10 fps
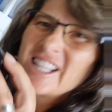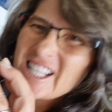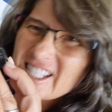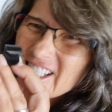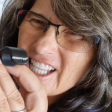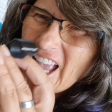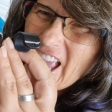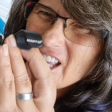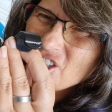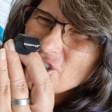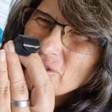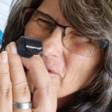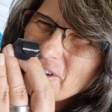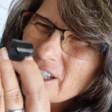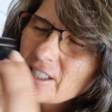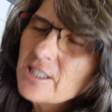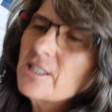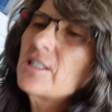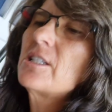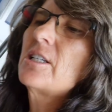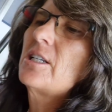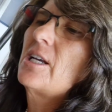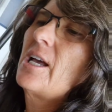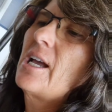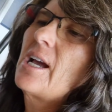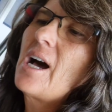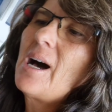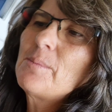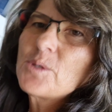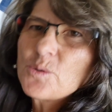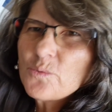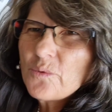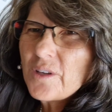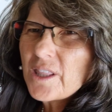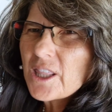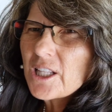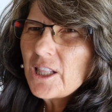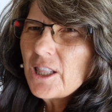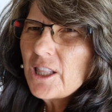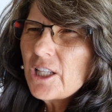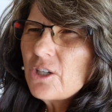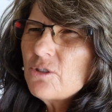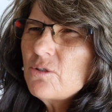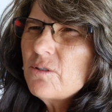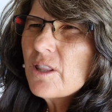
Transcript: This ACOFix comes with a little